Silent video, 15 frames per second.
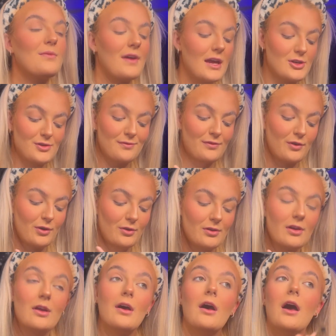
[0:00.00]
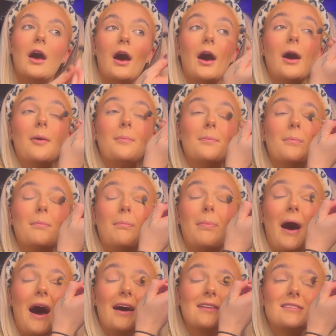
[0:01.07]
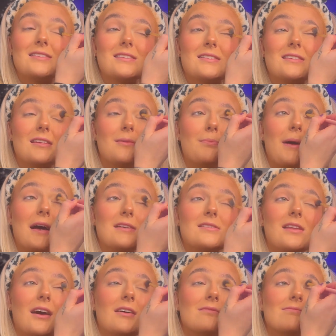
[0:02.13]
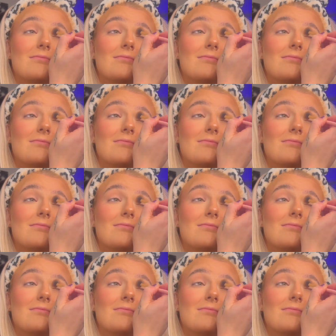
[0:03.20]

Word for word: of Asian food um, but pasta.